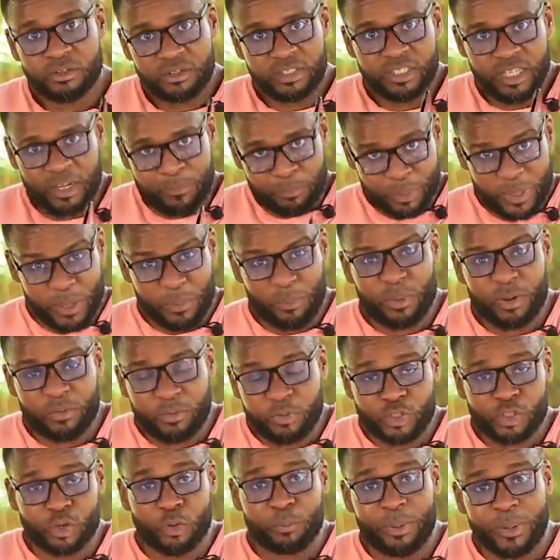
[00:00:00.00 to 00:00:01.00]
that
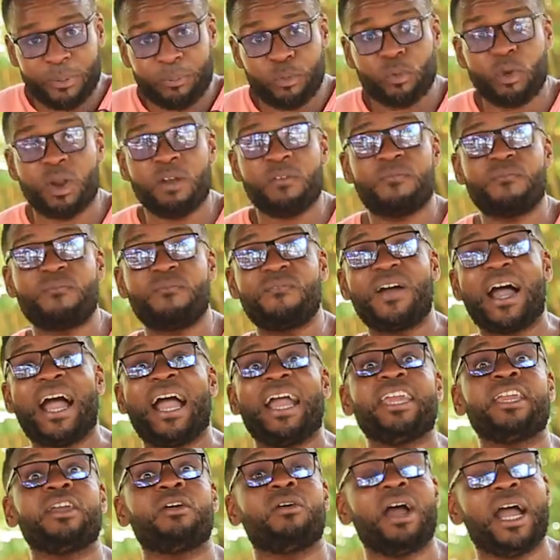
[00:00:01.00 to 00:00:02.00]
so people will
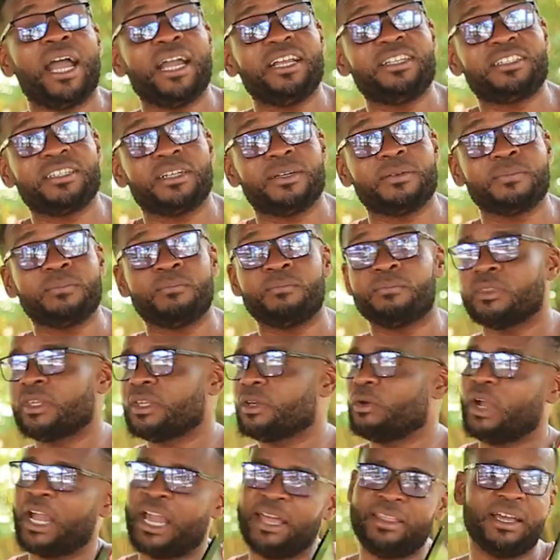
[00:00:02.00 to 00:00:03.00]
find your item
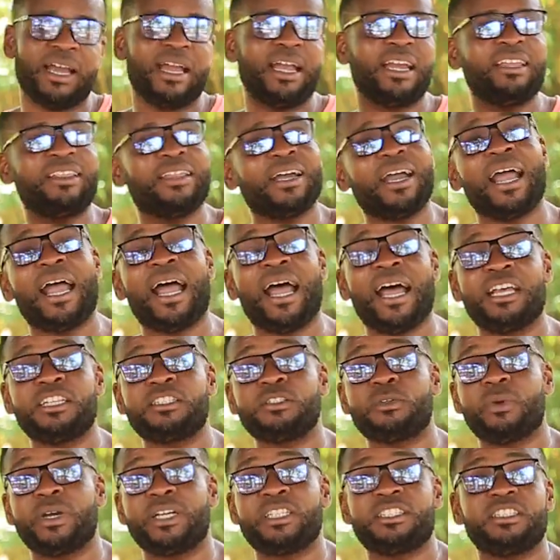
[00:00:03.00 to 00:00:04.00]
Either, uh,
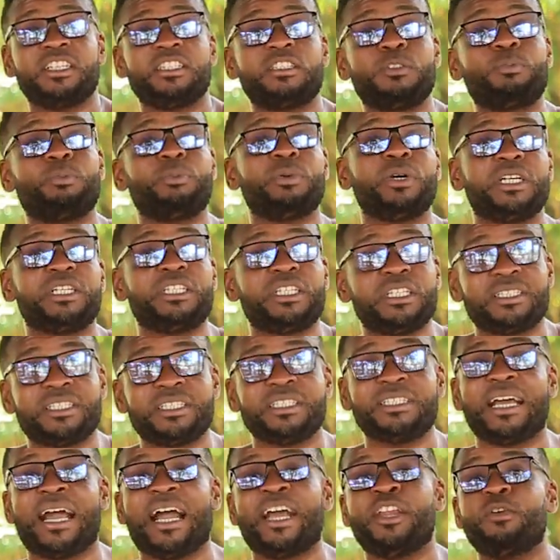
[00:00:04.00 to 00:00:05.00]
ask questions, purchase
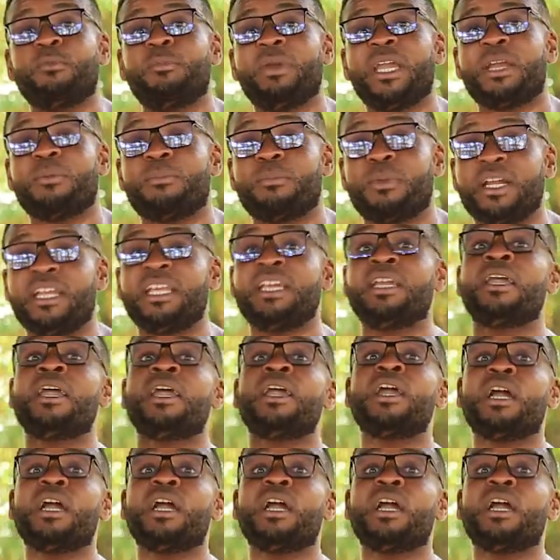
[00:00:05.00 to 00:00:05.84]
it, and you make money